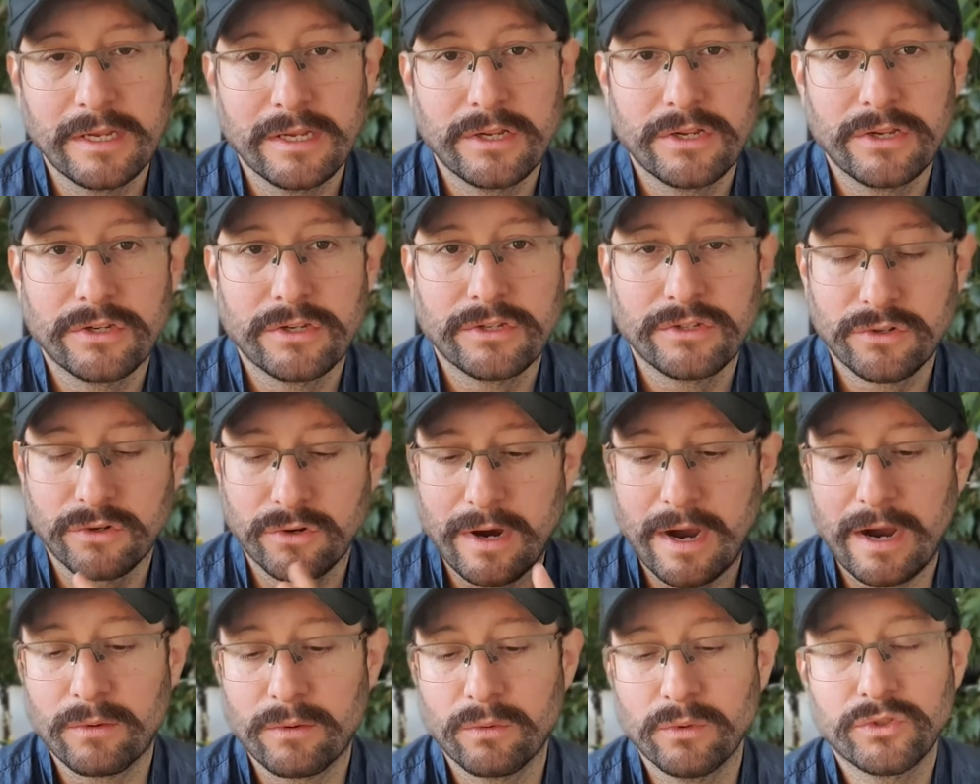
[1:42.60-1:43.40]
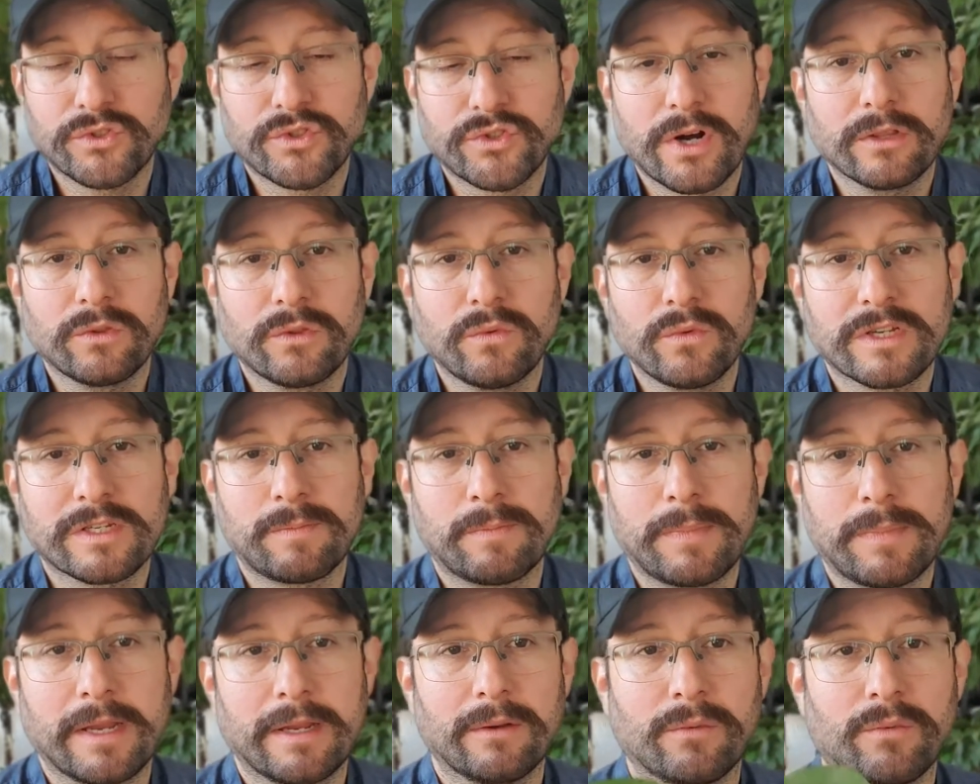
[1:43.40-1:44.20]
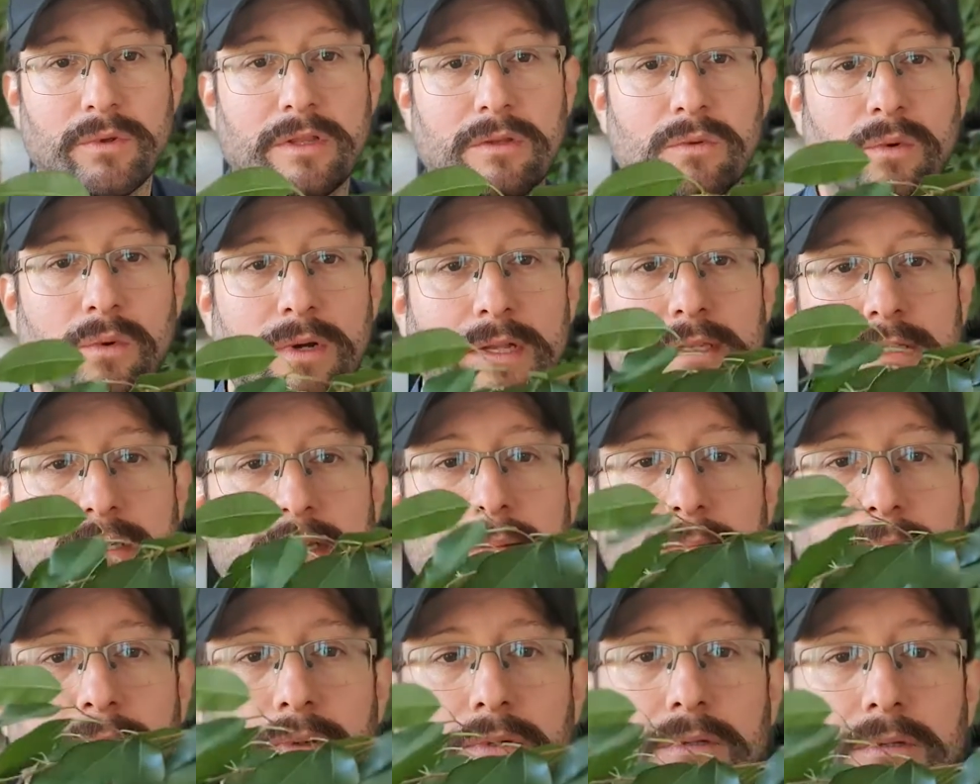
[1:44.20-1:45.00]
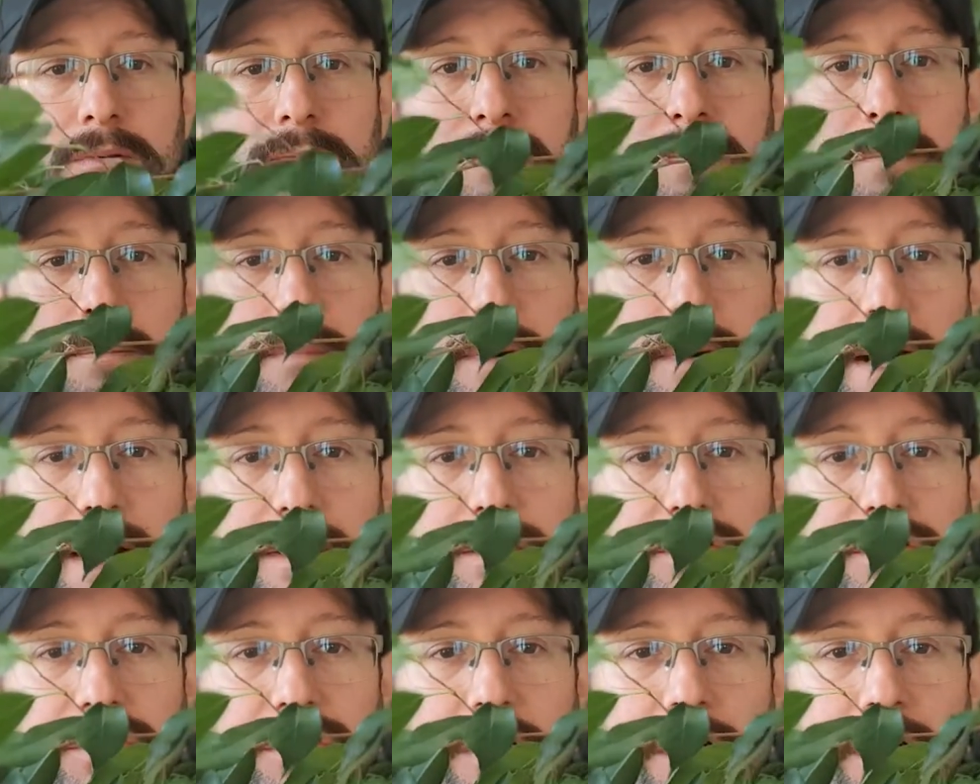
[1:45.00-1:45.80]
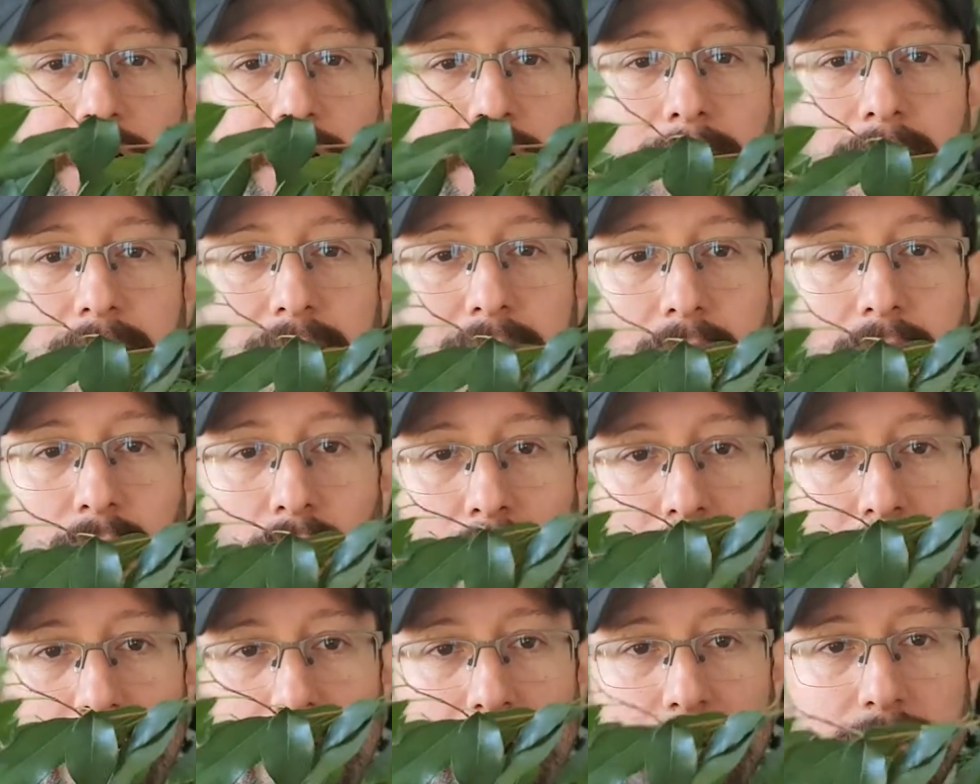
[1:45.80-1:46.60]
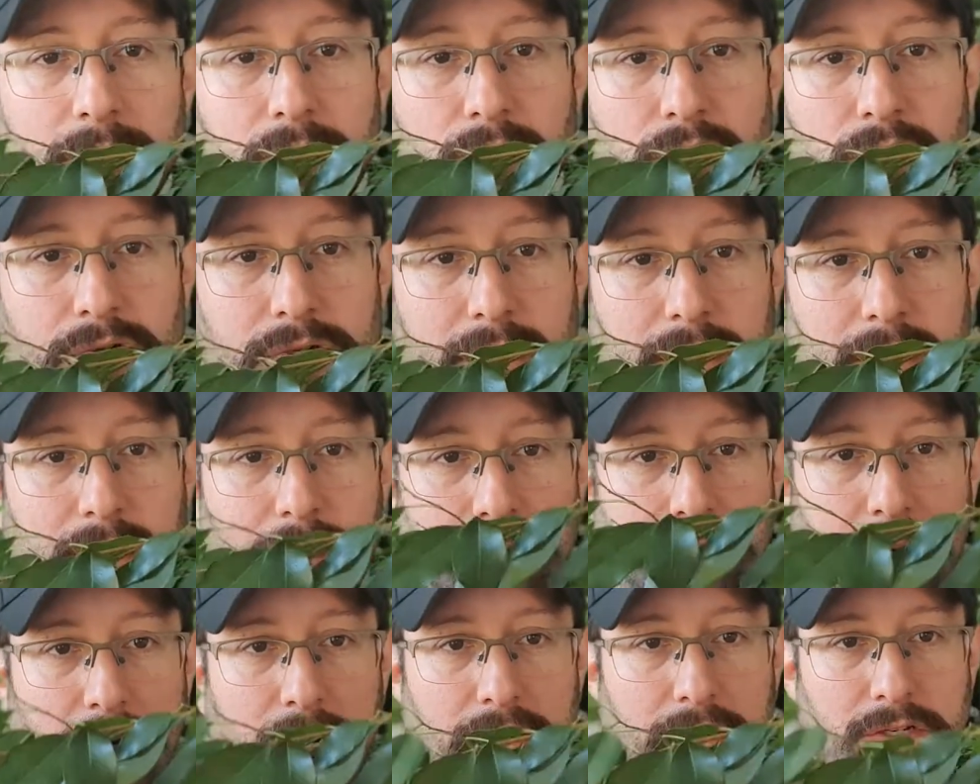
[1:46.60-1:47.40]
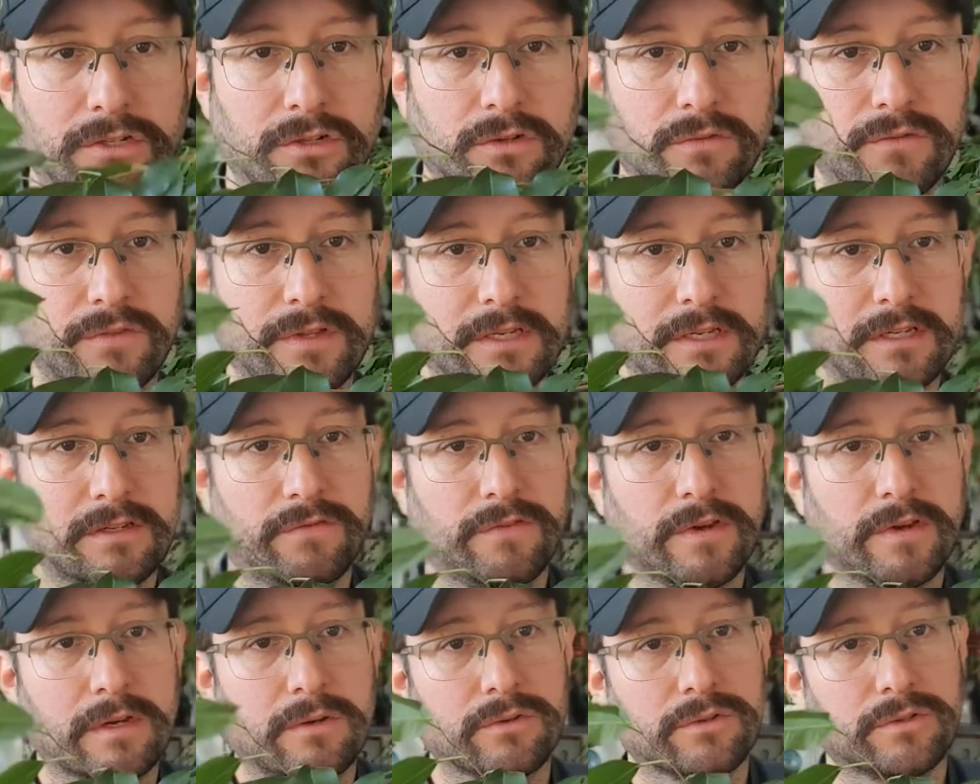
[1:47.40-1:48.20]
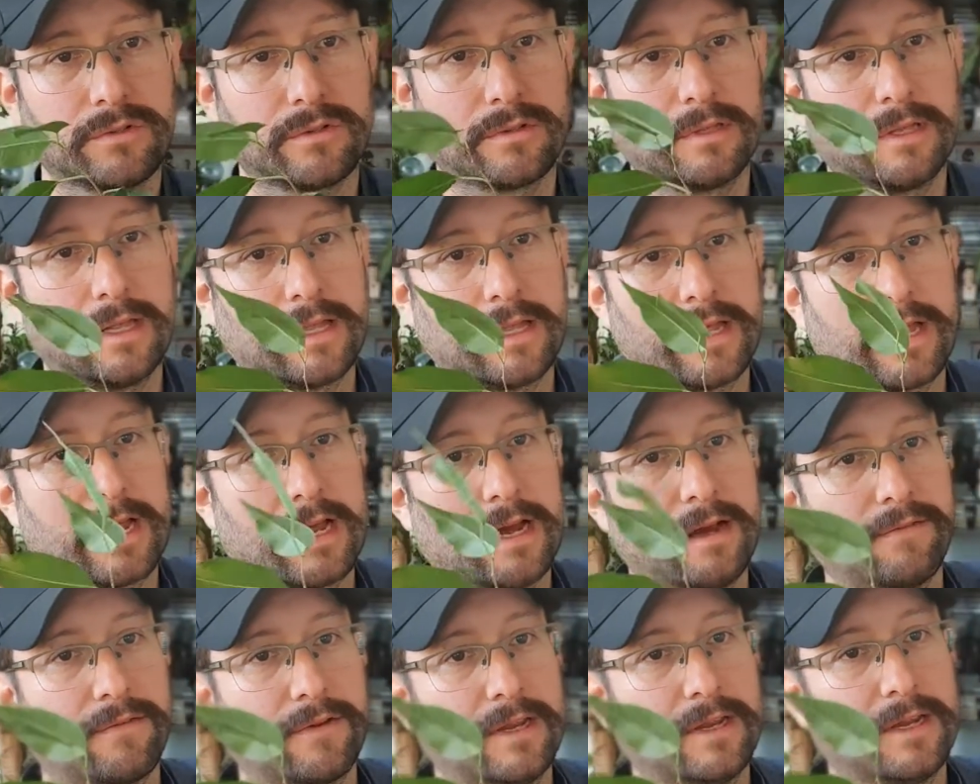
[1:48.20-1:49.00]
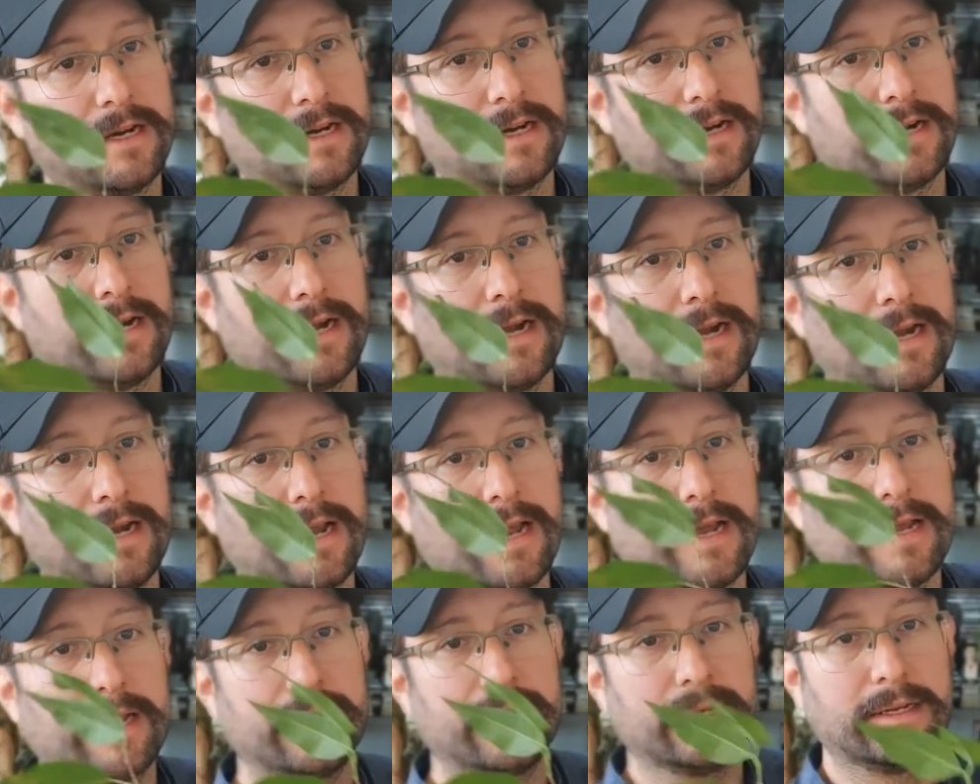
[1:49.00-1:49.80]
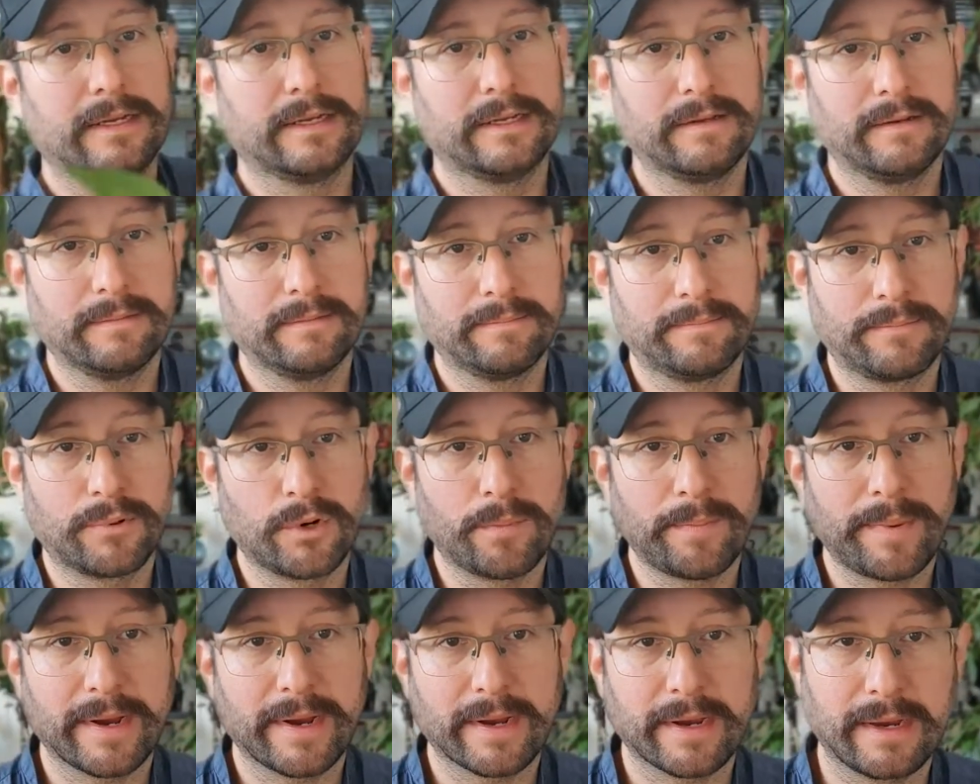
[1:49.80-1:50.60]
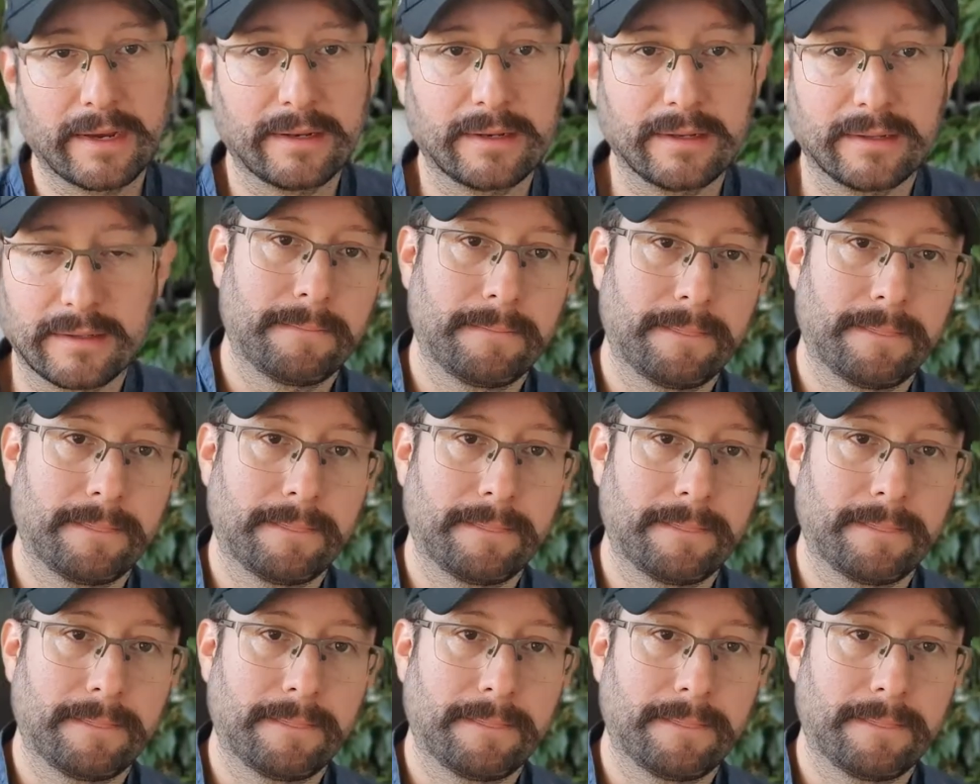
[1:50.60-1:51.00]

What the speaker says: So I will try to explain with one simple branch. By the way, I'm using a branch of this ficus that I have here, and I propagated